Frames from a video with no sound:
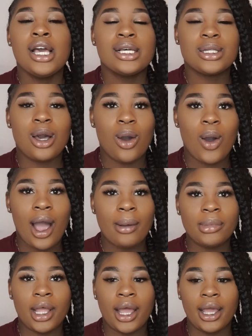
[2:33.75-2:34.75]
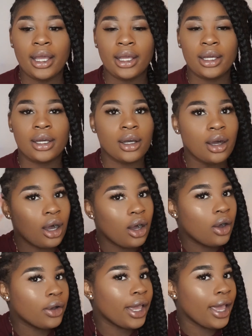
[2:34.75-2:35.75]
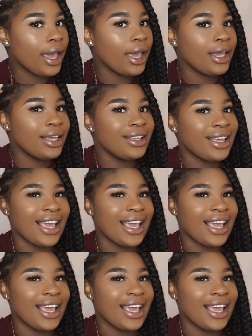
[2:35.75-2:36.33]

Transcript: So, I'm like, okay.